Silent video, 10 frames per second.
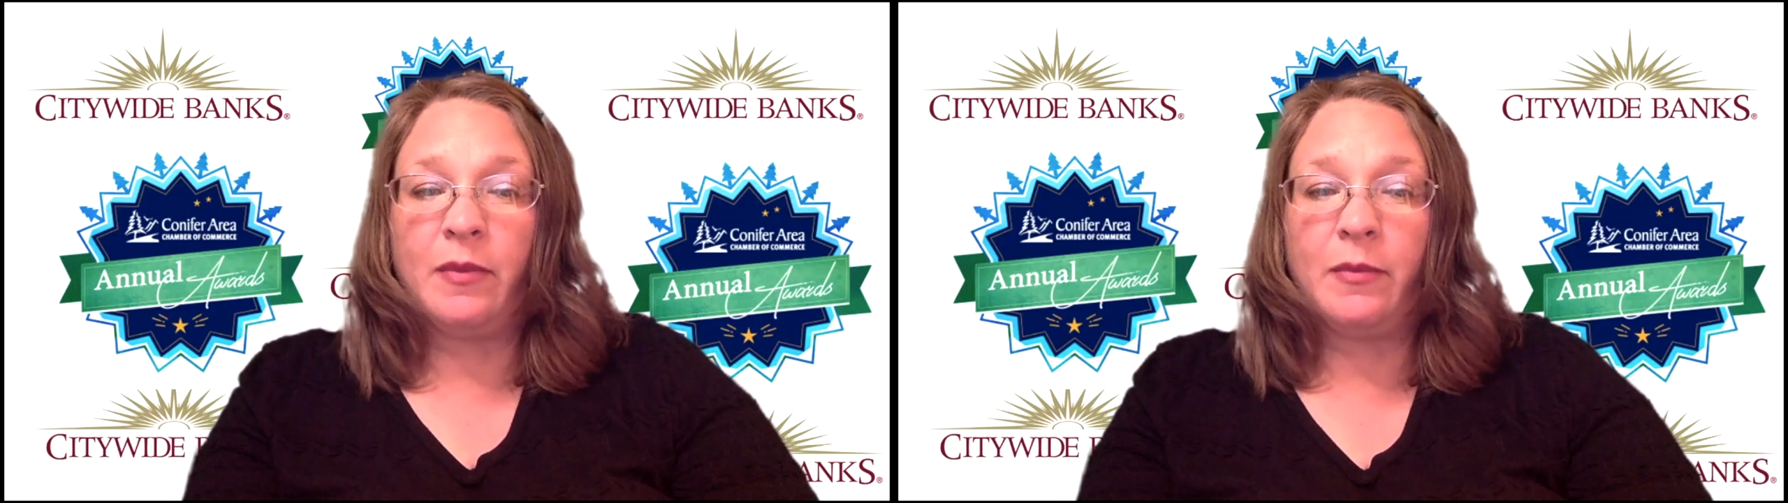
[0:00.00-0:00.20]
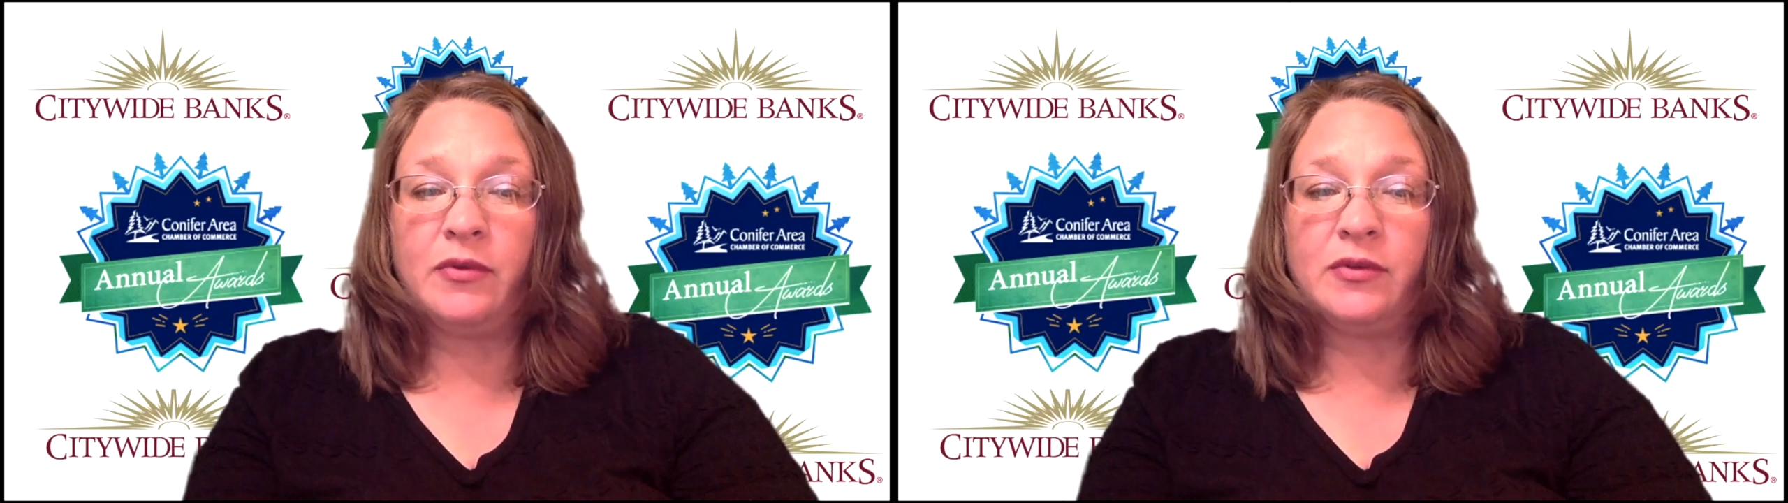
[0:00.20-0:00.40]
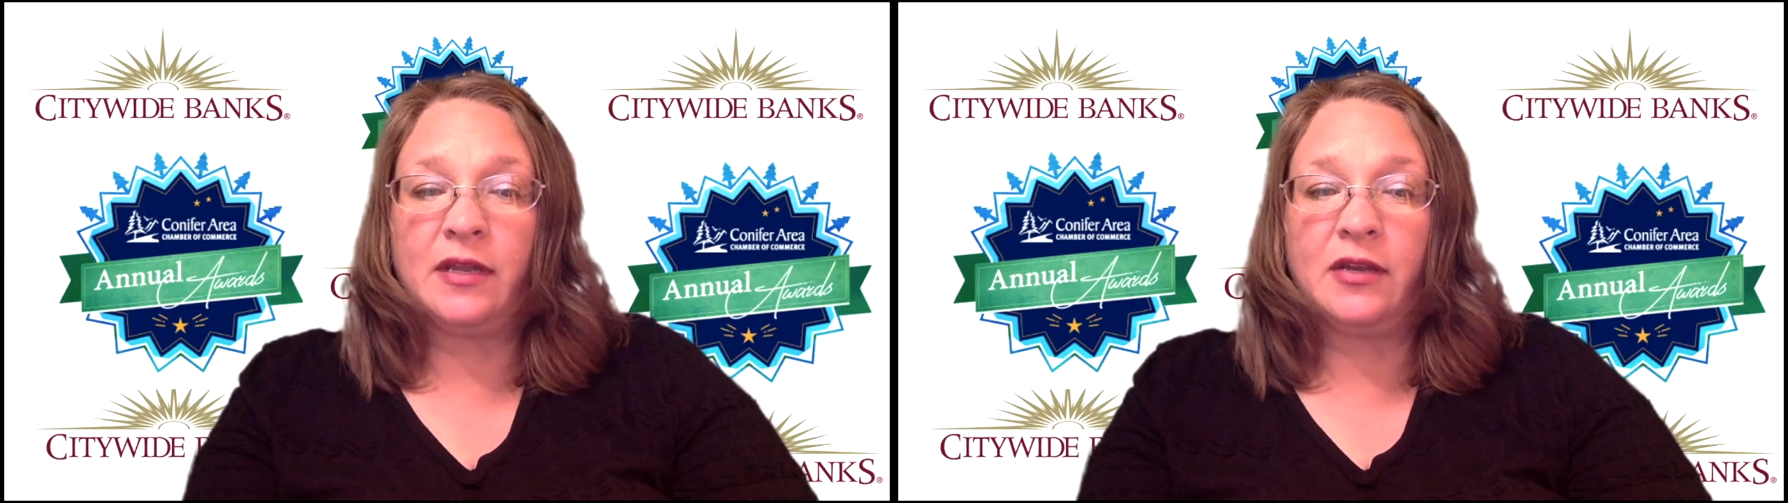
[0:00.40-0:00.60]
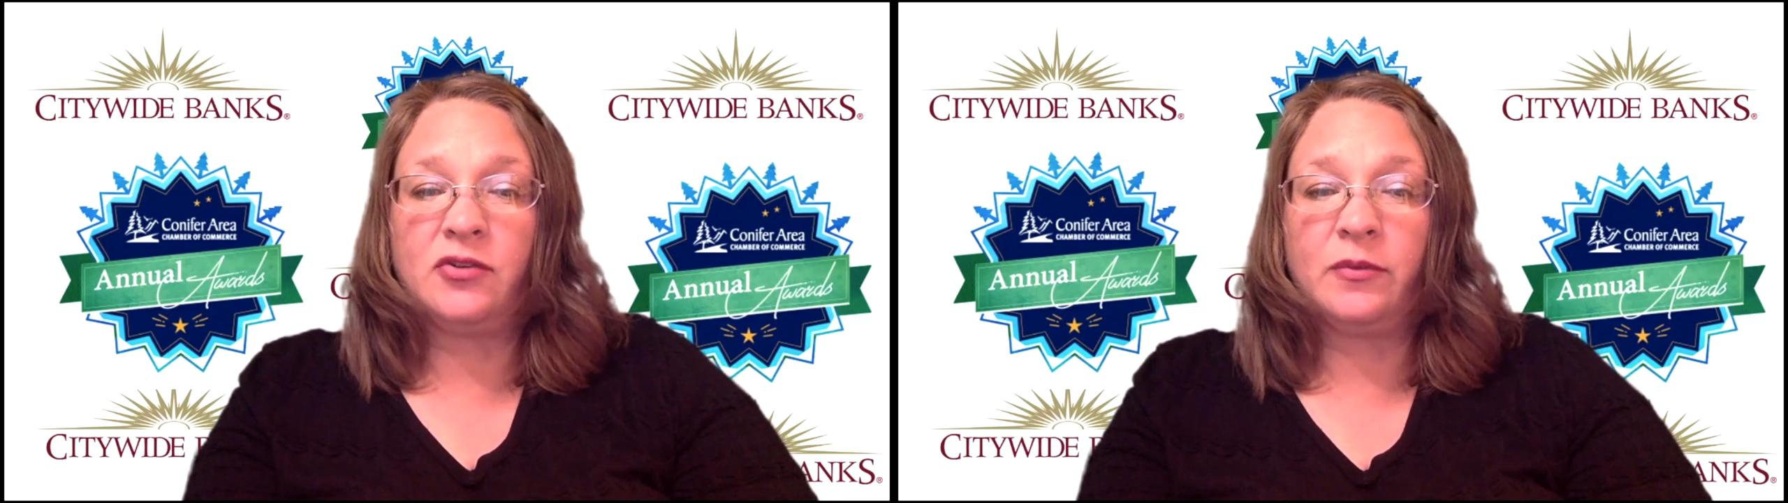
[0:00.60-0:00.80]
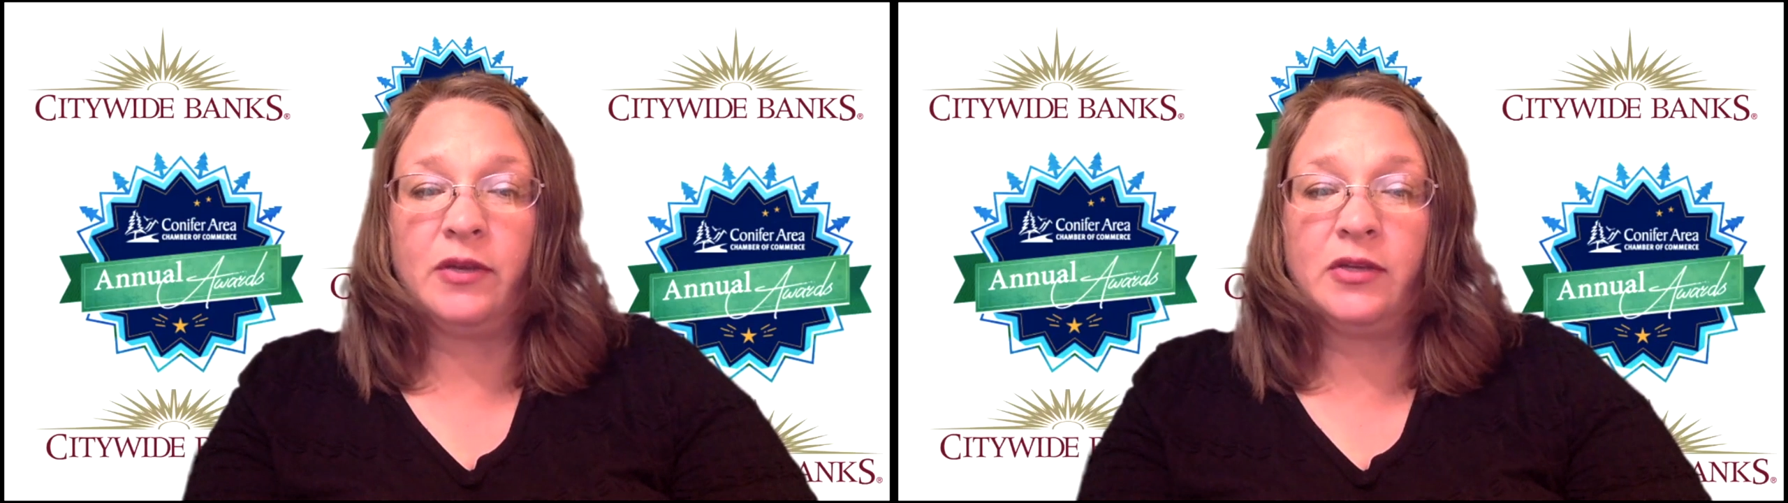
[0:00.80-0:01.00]
members that
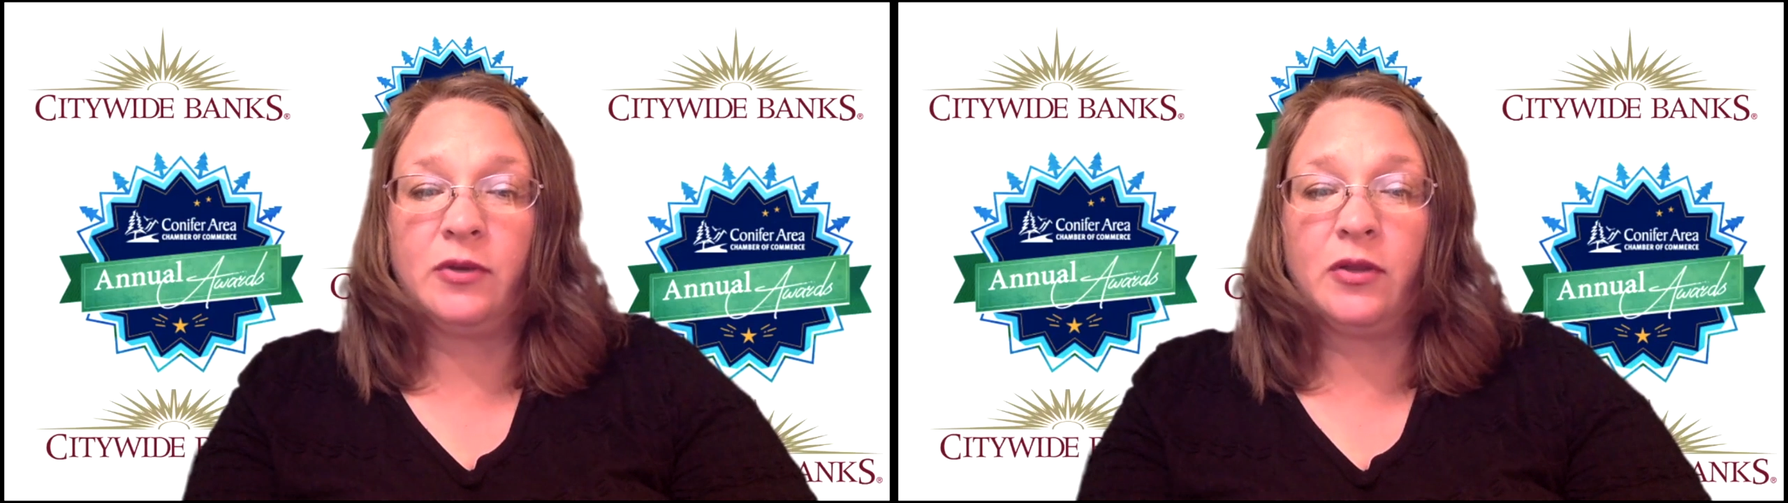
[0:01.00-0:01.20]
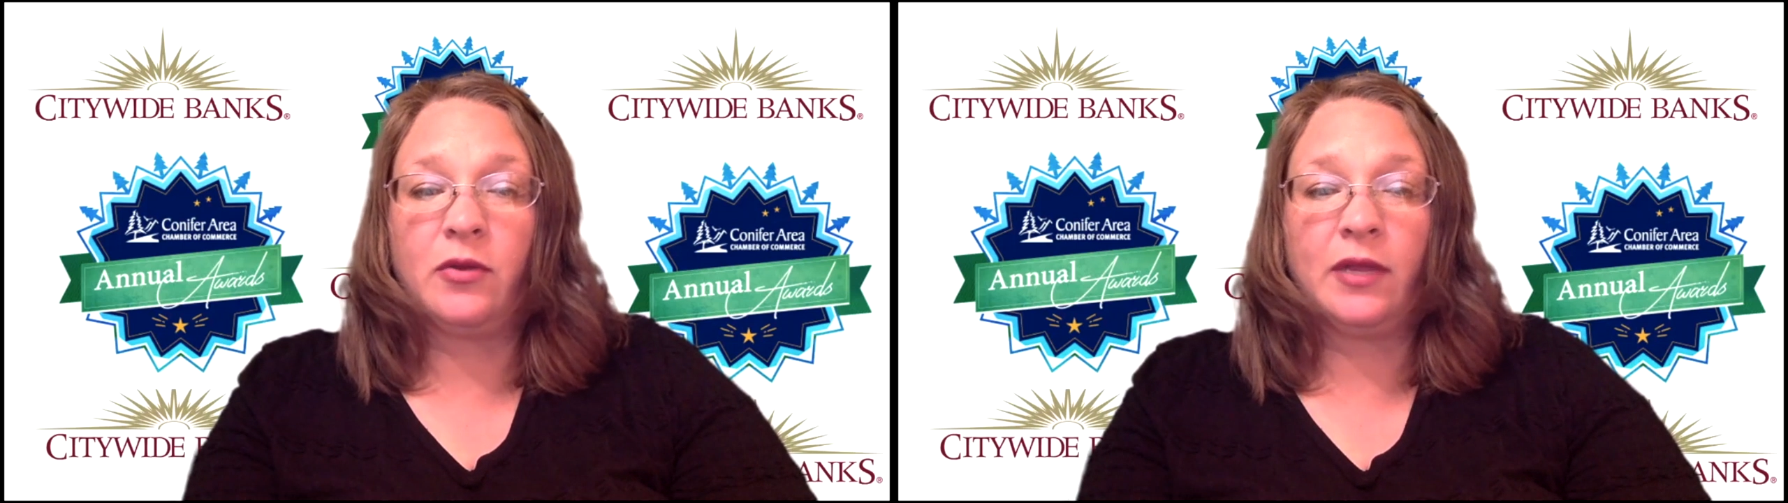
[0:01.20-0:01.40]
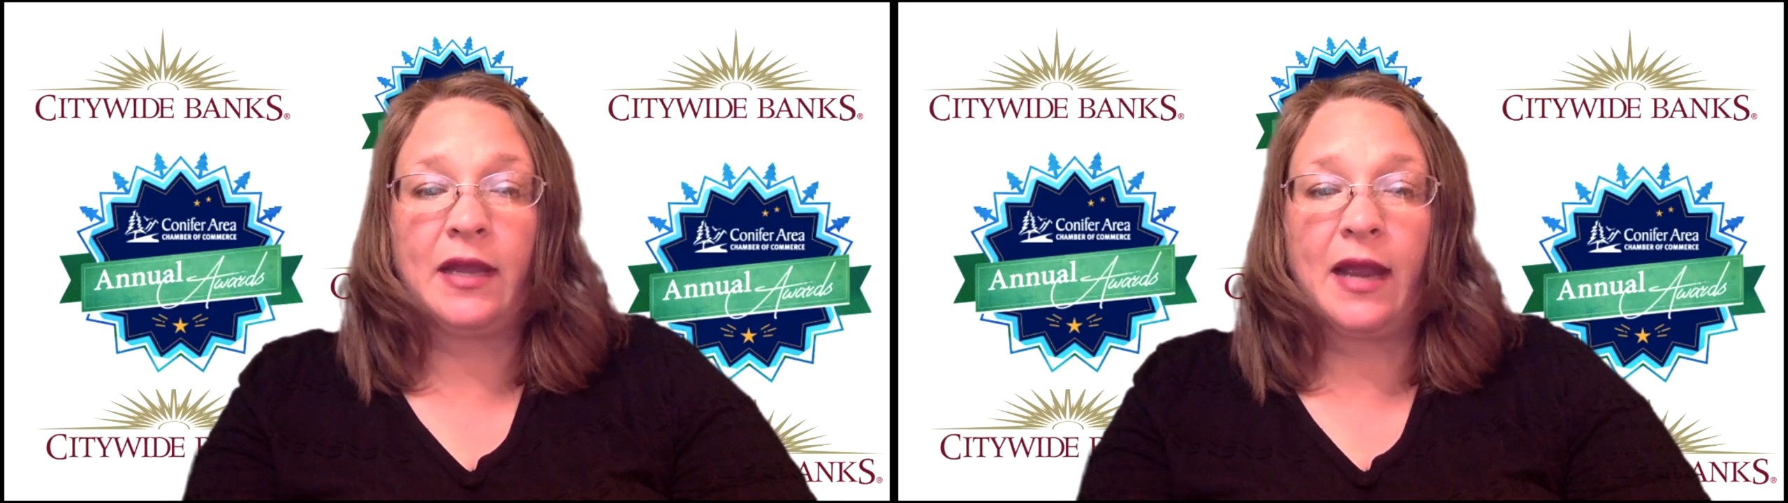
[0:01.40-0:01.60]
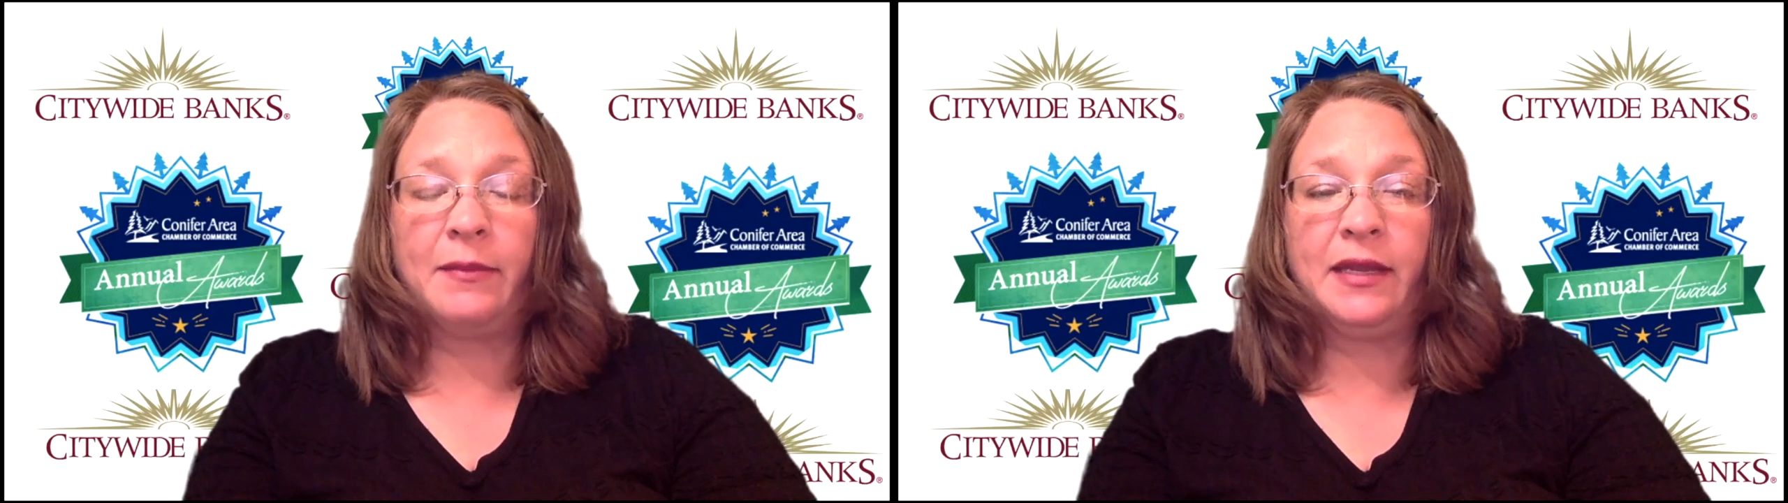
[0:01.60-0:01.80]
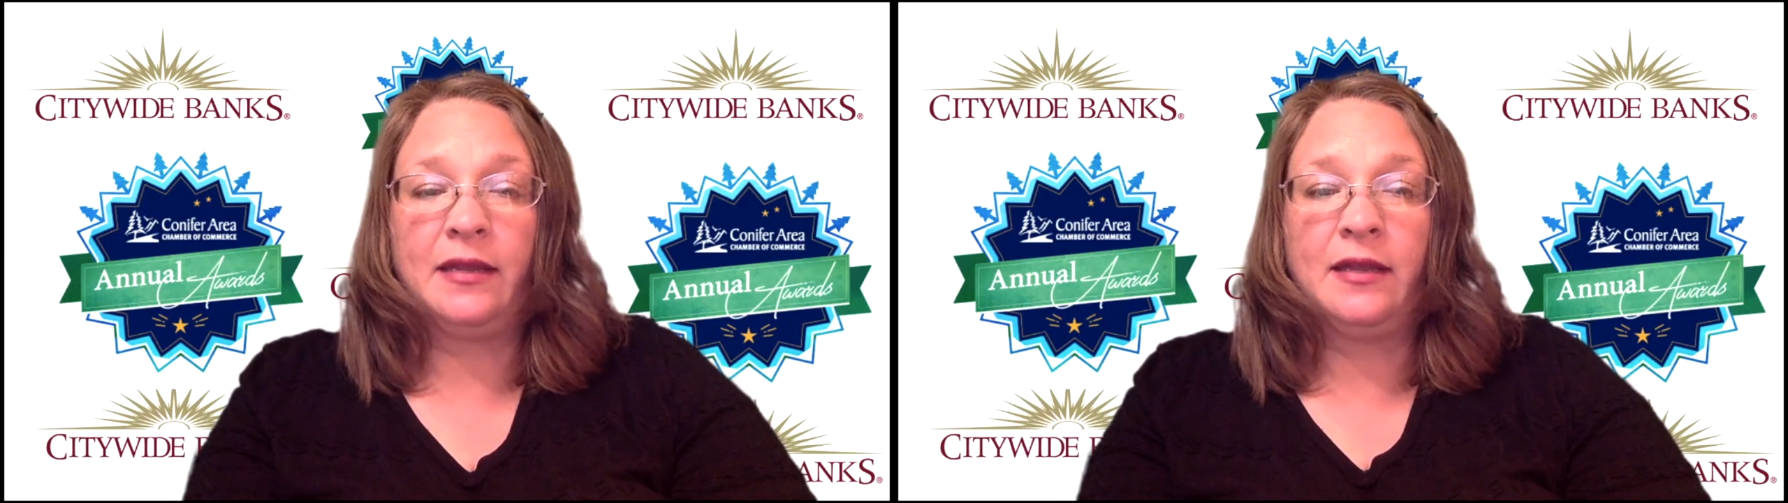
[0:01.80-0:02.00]
contribute to our local
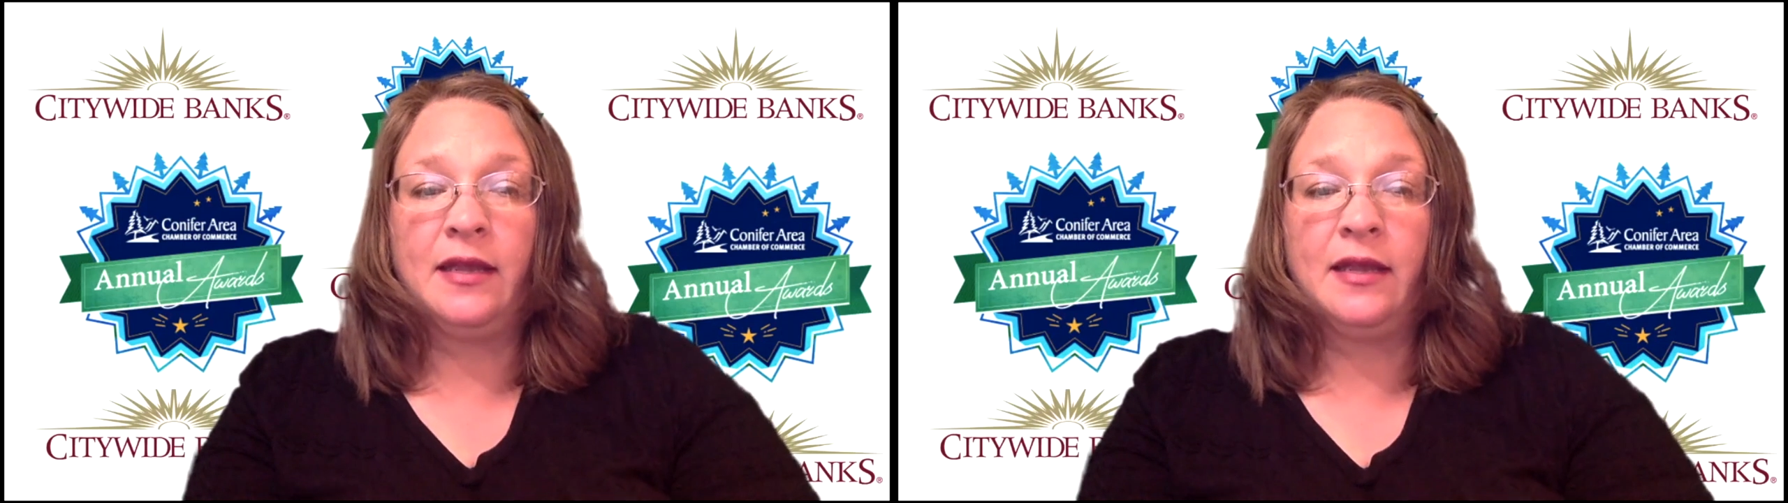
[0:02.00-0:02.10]
economy.